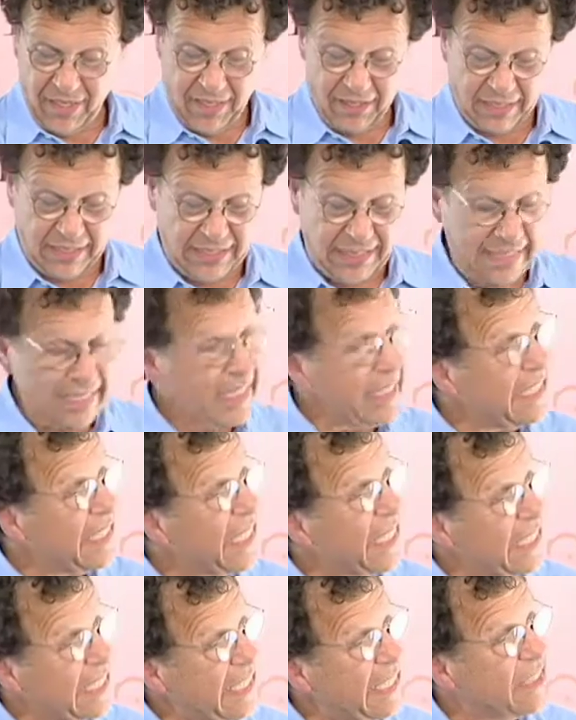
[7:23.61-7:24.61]
does it
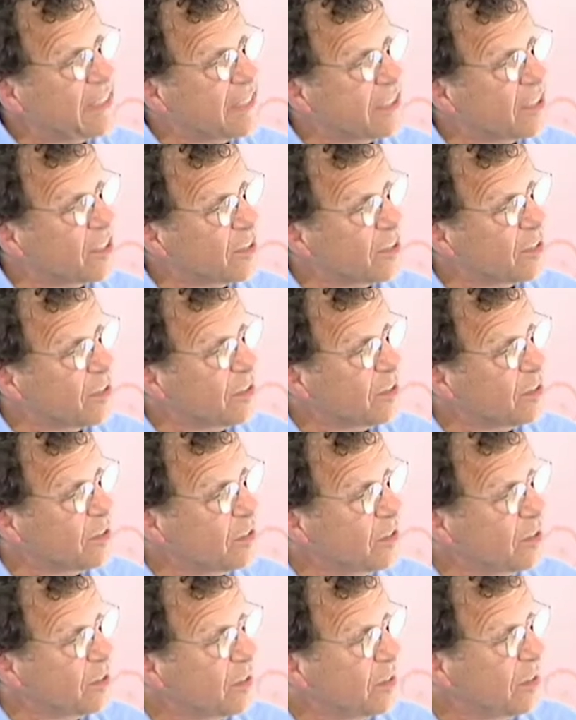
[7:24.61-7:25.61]
get easier
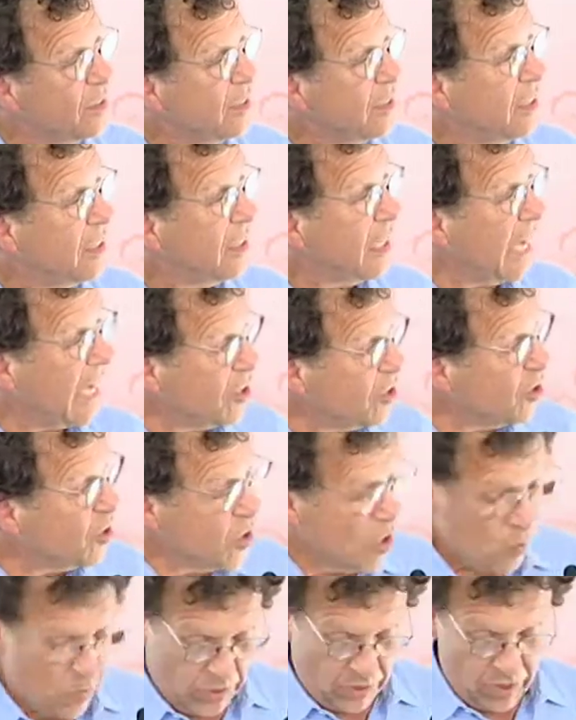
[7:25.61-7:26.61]
as you
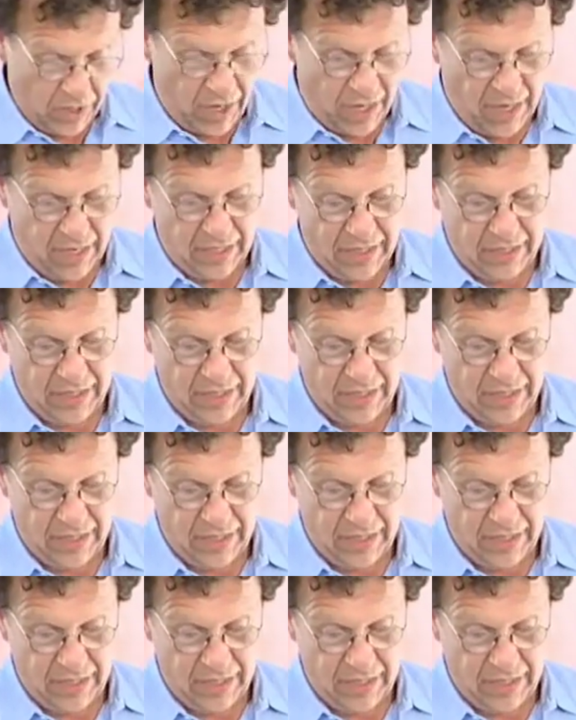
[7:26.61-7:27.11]
go along?